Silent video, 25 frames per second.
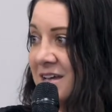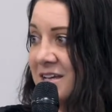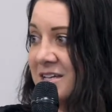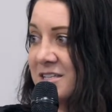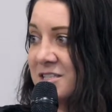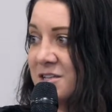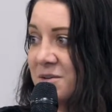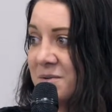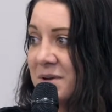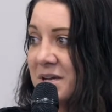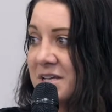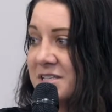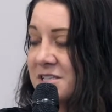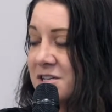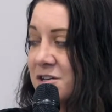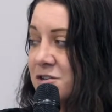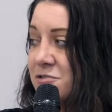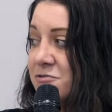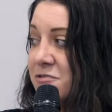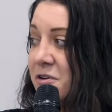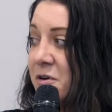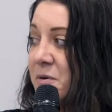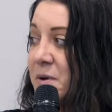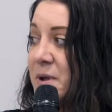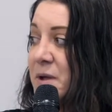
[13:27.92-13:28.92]
So it is a
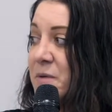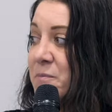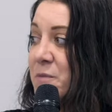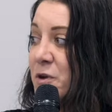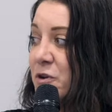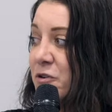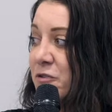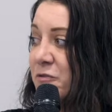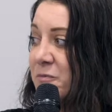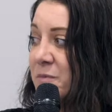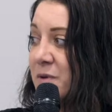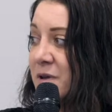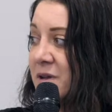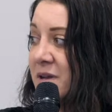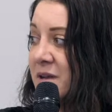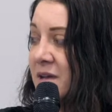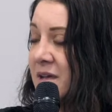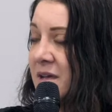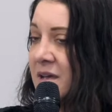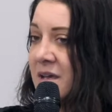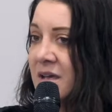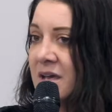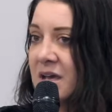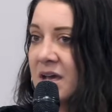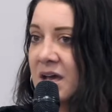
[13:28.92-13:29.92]
growing movement.
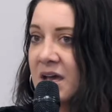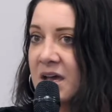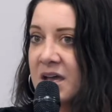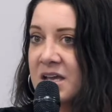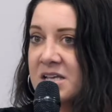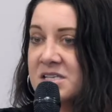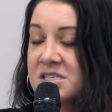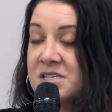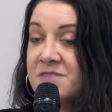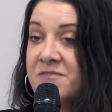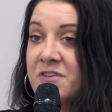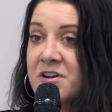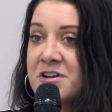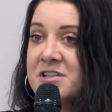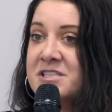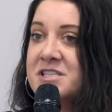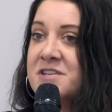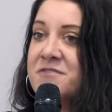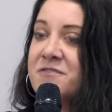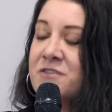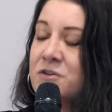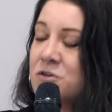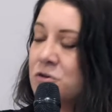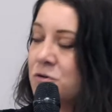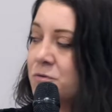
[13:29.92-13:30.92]
It's a very
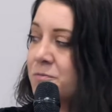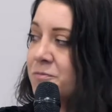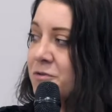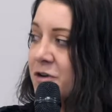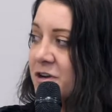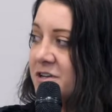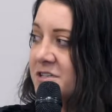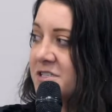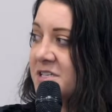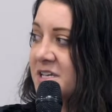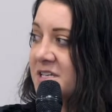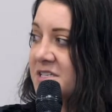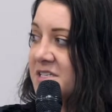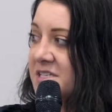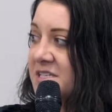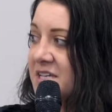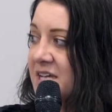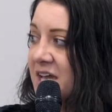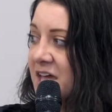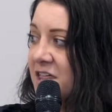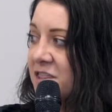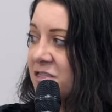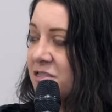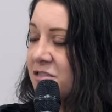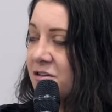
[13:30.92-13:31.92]
difficult process to
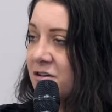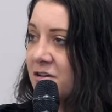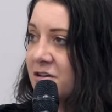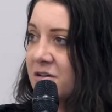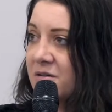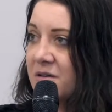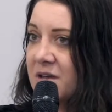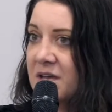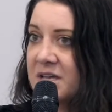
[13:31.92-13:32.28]
get through.